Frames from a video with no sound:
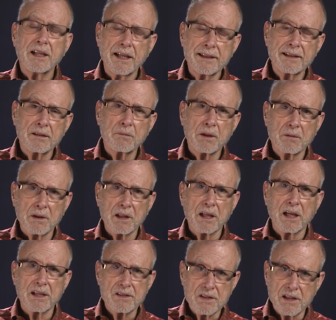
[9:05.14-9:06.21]
And then we
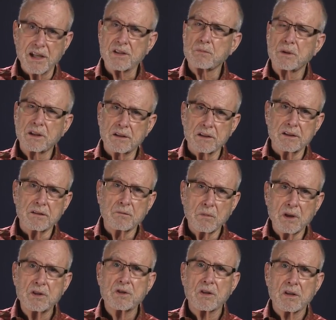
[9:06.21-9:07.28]
realized, yes, we could.
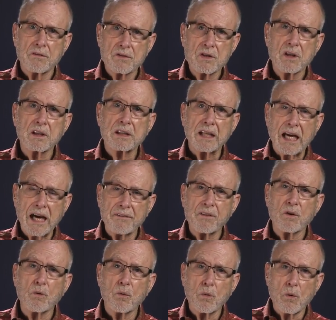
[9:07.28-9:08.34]
We should have looked at
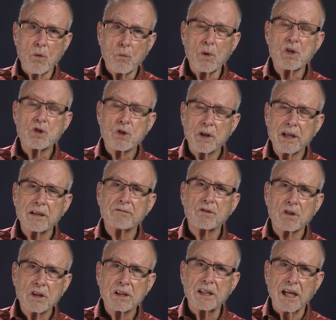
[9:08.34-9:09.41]
the
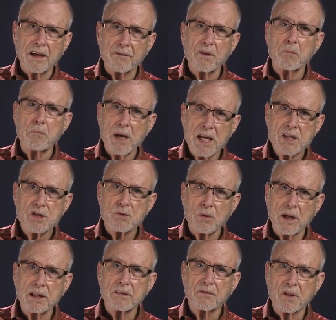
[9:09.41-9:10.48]
base
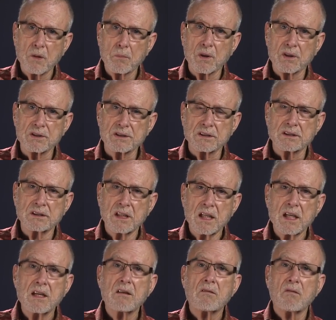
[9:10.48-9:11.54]
rate for the person.
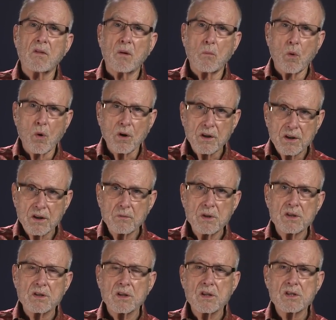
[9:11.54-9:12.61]
The more good
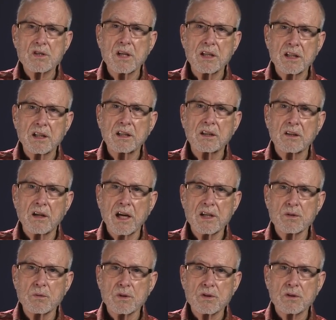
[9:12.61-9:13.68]
research they did in
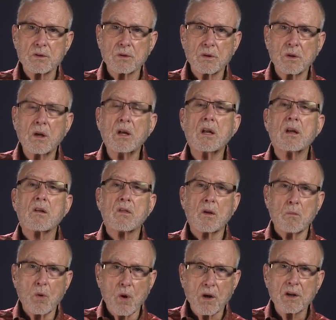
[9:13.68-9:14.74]
graduate school,
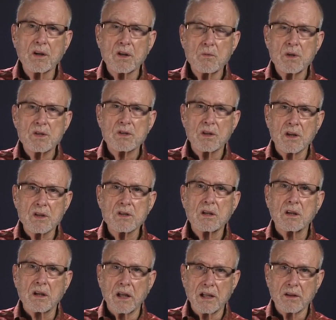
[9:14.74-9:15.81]
the more good research
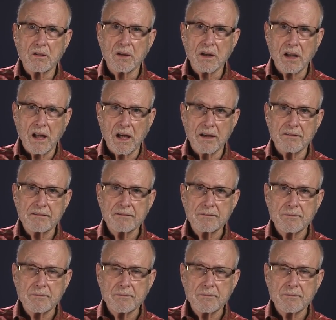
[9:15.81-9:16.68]
later in life.